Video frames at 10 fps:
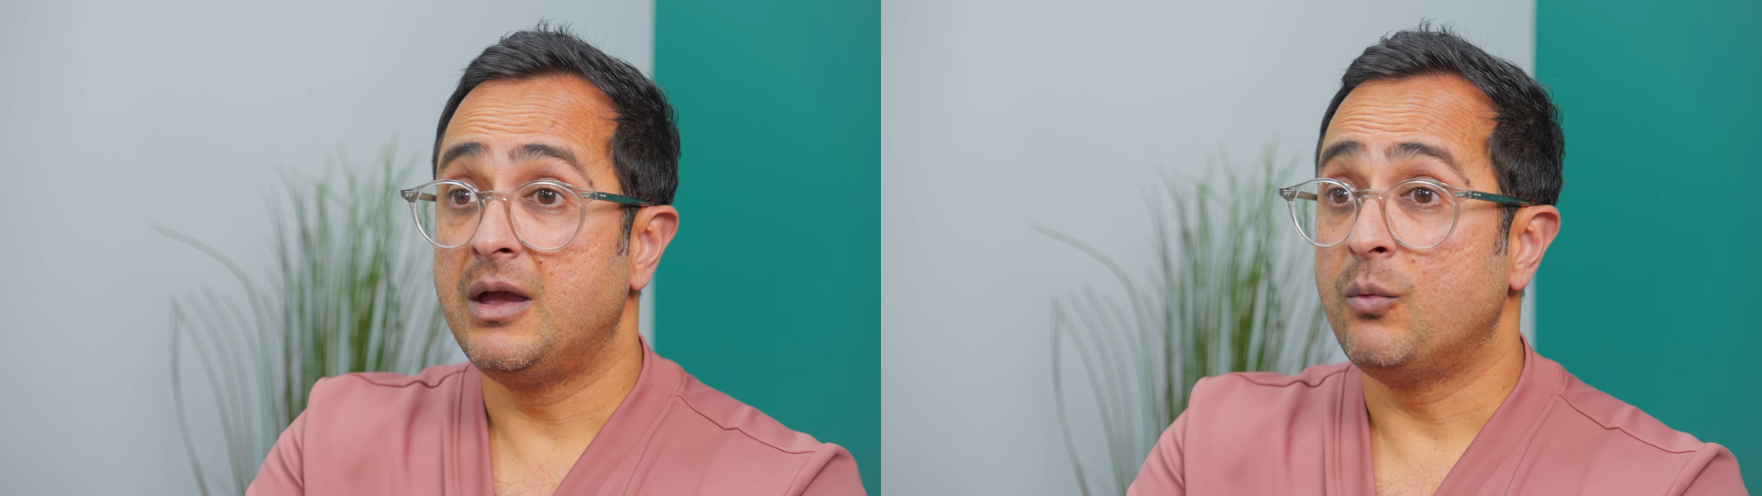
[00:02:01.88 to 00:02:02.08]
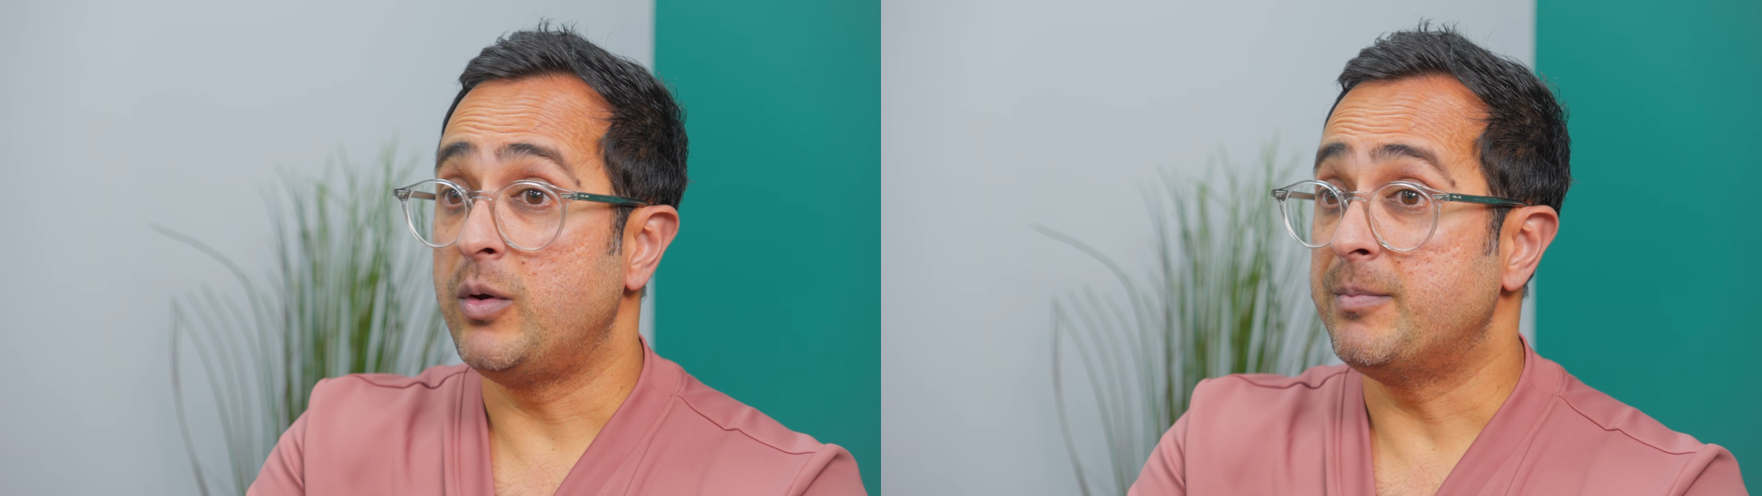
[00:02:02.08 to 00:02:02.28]

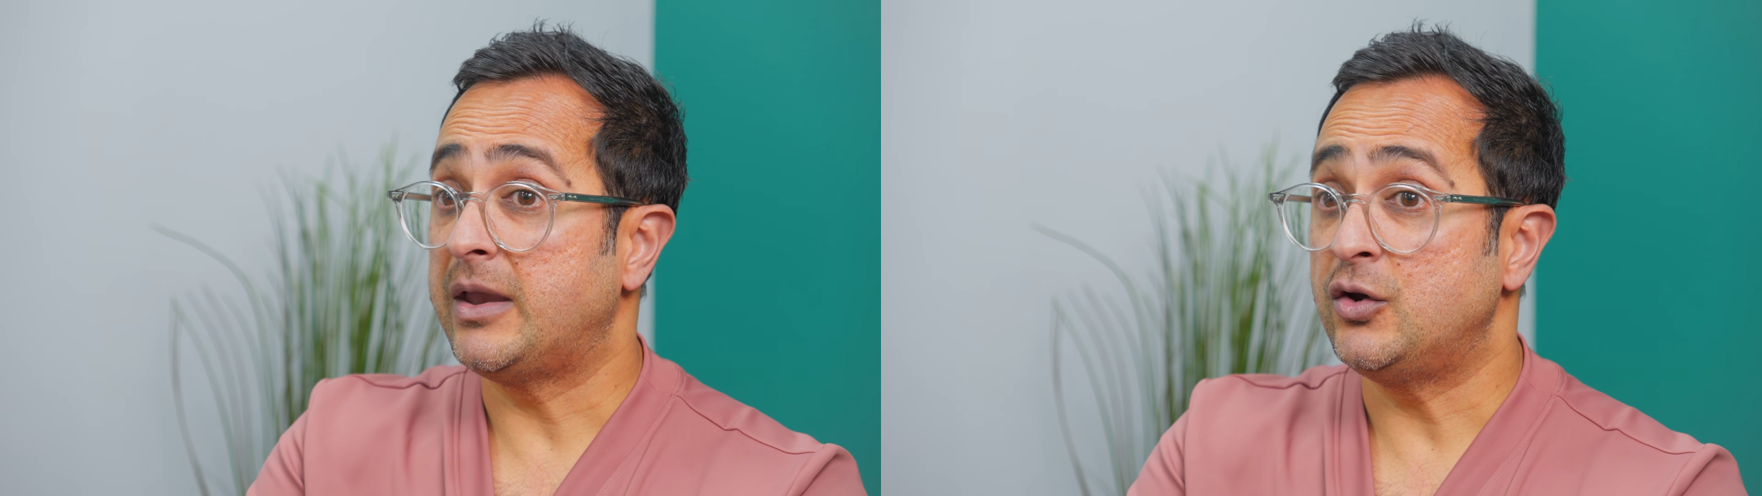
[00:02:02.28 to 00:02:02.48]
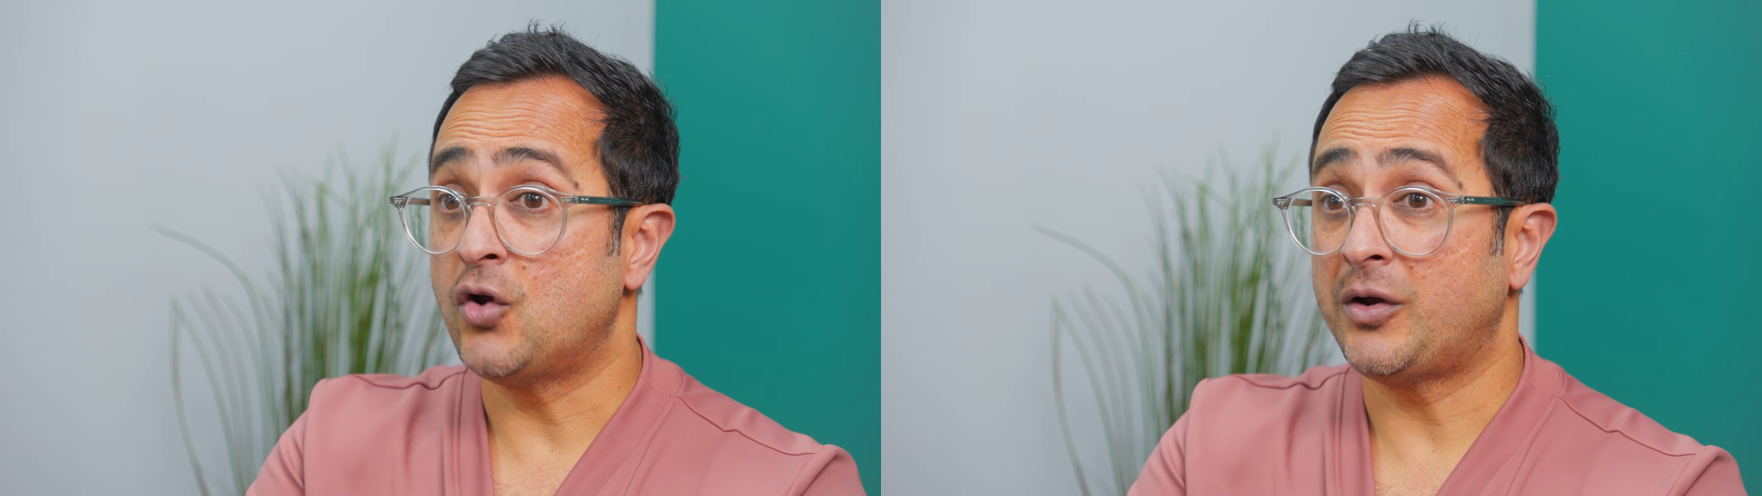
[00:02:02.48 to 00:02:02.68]
we may
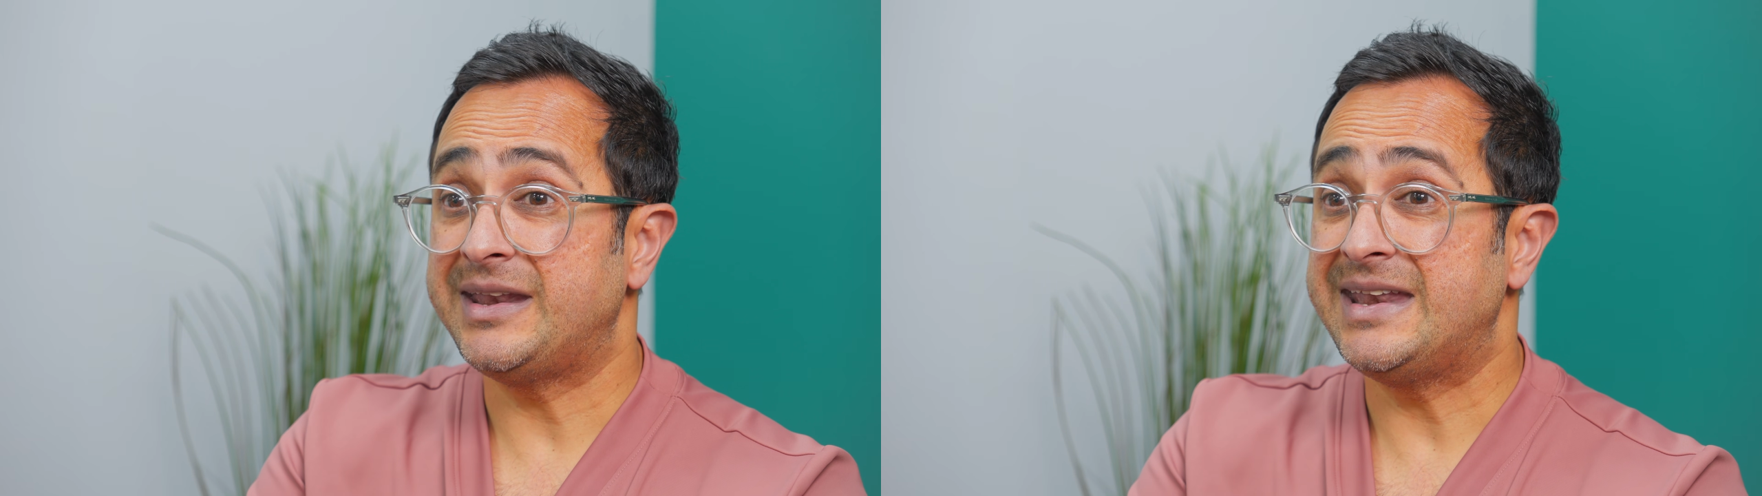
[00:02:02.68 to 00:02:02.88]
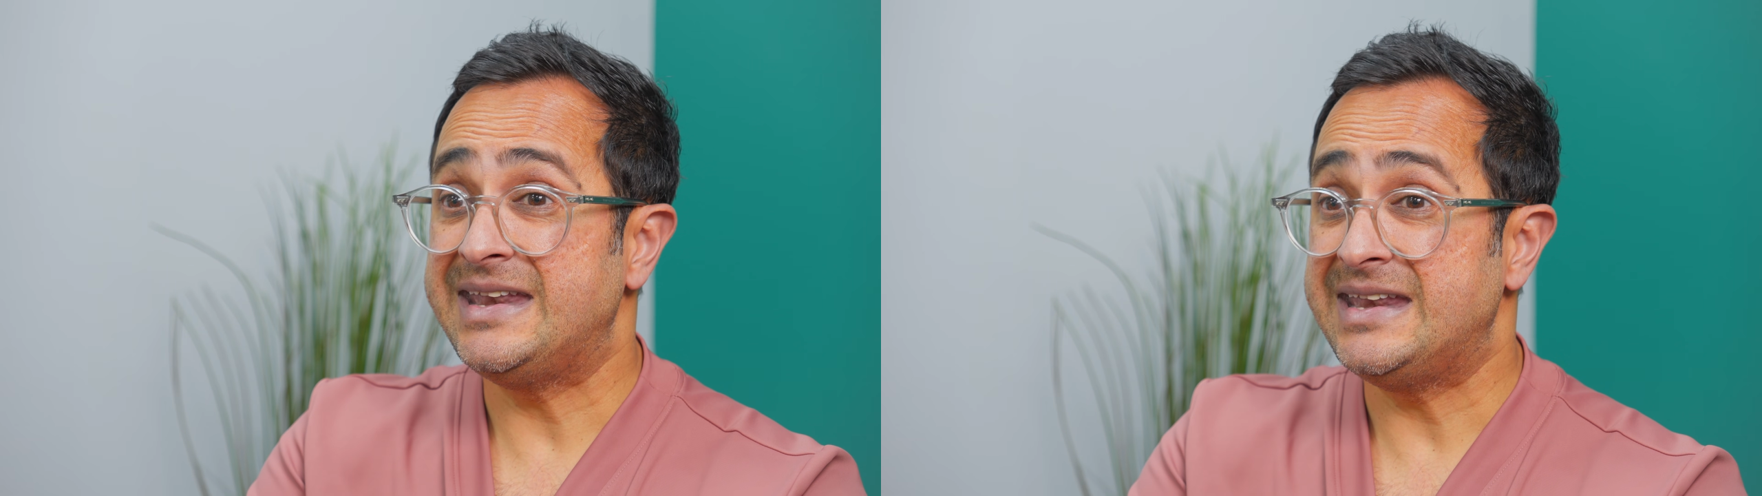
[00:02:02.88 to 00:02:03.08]
not
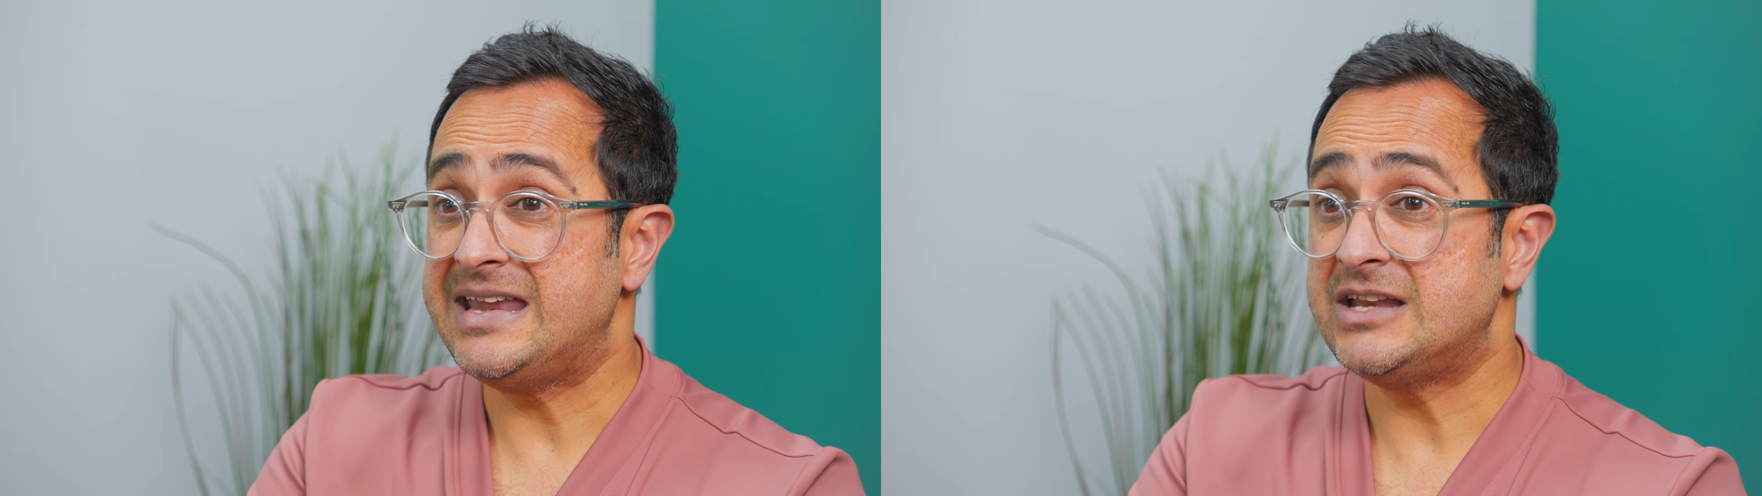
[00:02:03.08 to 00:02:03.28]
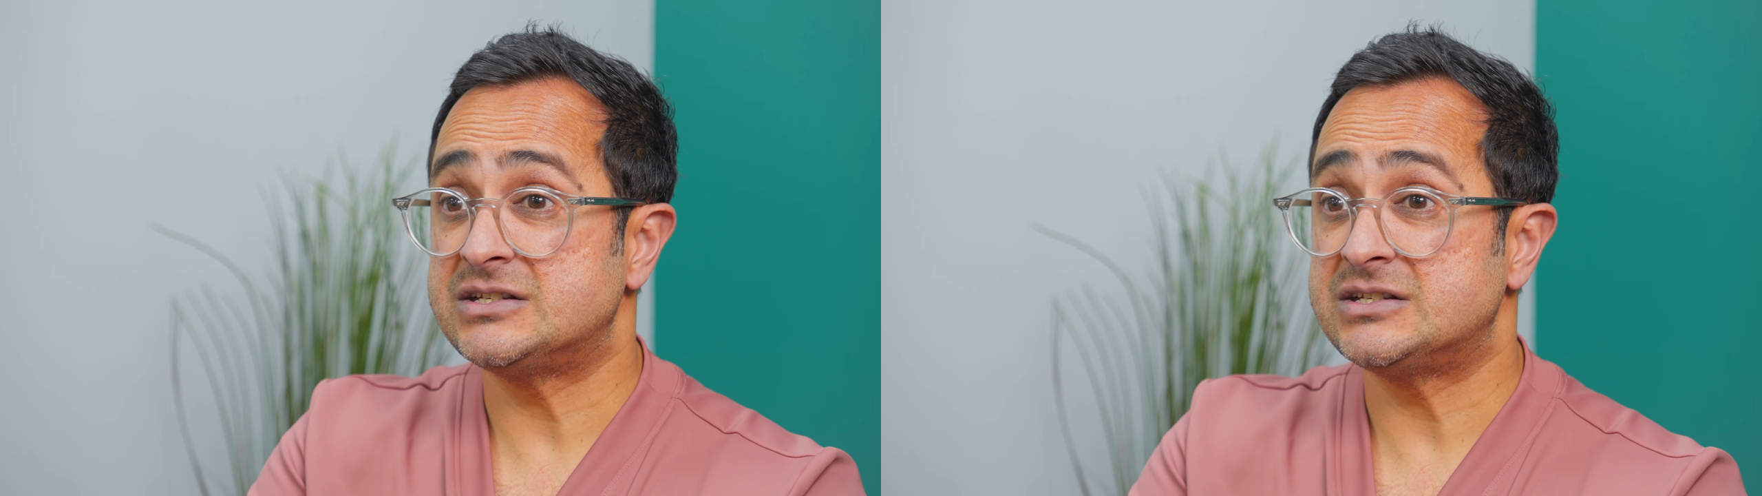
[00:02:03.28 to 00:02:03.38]
need